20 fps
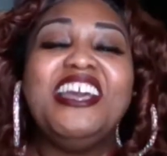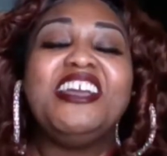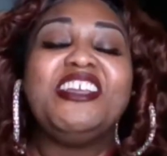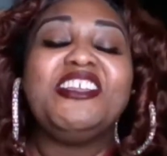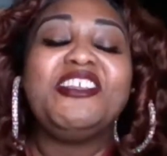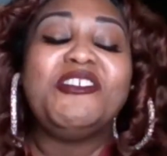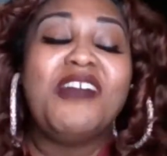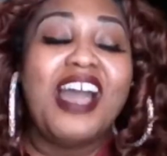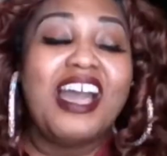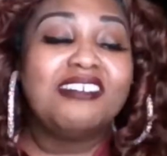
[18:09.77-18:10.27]

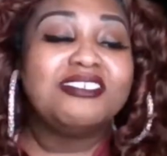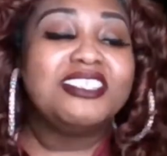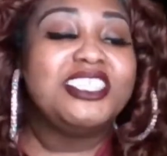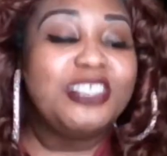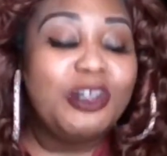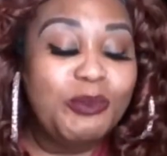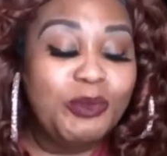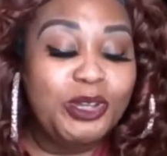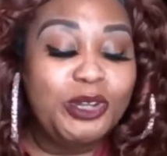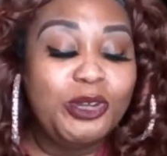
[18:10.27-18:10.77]
You have
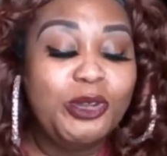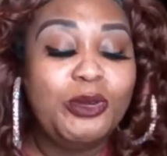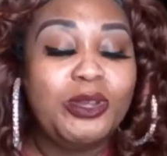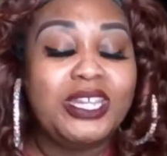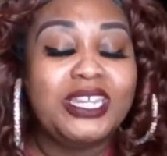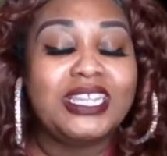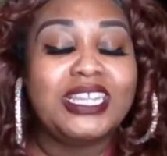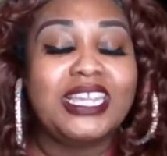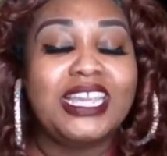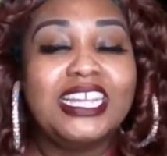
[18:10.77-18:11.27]
someone who
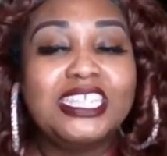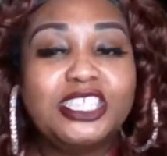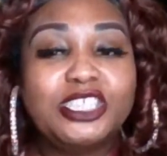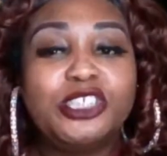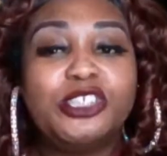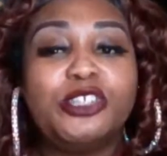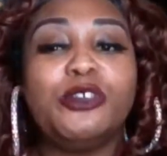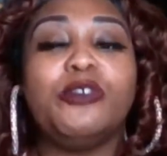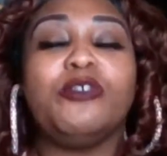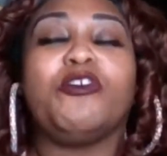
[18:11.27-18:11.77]
can get to
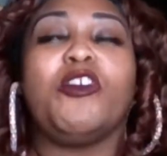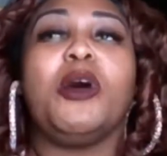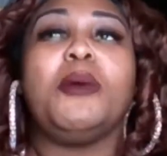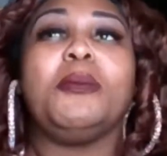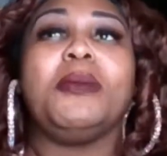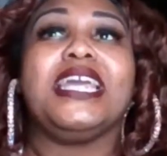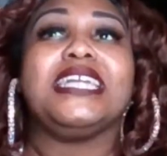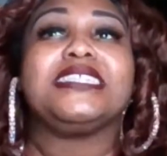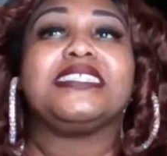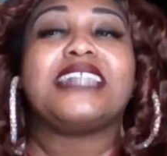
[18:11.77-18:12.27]
you from
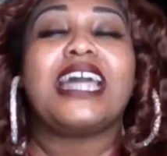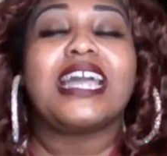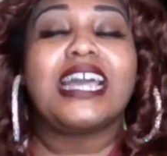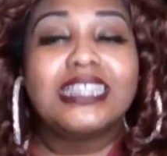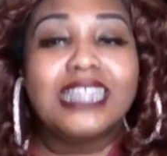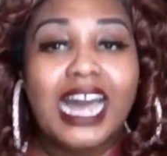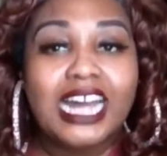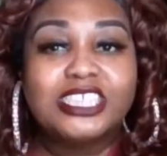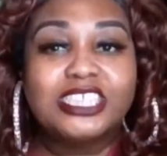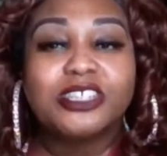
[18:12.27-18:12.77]
a
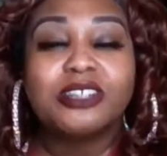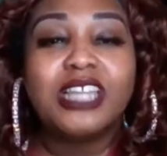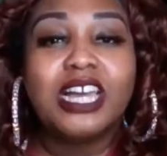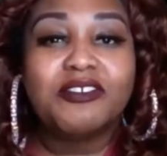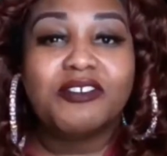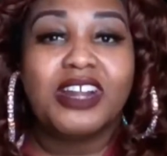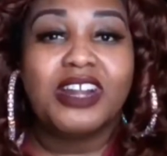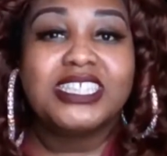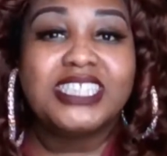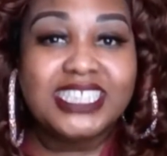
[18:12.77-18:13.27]
psychological
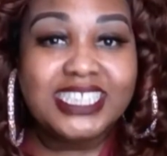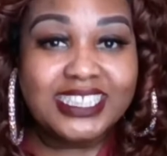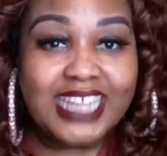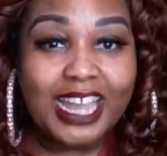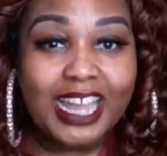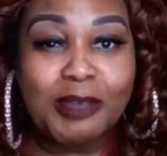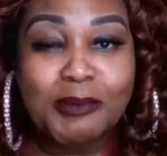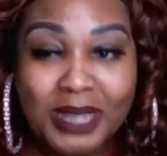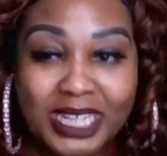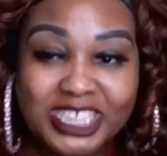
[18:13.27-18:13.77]
level as a
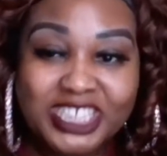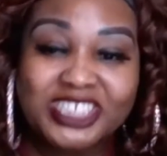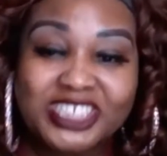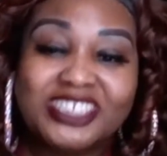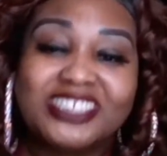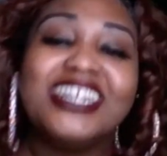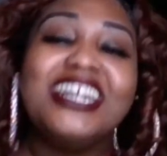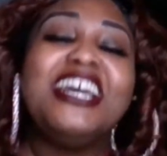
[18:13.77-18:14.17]
psych major.